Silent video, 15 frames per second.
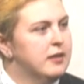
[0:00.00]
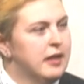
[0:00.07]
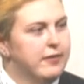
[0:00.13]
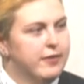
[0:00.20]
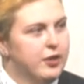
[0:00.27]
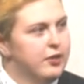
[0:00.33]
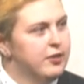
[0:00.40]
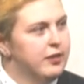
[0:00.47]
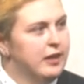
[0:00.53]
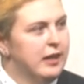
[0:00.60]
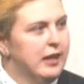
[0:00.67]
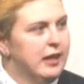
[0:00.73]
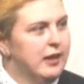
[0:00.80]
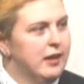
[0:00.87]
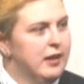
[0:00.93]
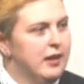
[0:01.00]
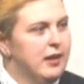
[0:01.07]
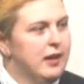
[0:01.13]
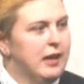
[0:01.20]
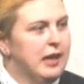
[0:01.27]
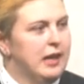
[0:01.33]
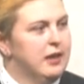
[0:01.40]
diversity,
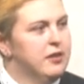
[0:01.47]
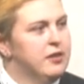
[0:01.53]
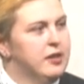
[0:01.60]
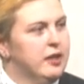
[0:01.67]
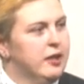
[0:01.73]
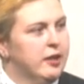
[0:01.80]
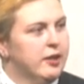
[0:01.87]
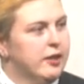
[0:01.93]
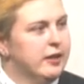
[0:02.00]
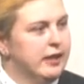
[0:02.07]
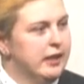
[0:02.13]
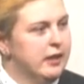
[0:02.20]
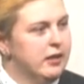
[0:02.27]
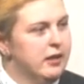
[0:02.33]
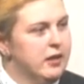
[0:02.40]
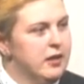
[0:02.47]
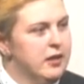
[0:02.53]
and security.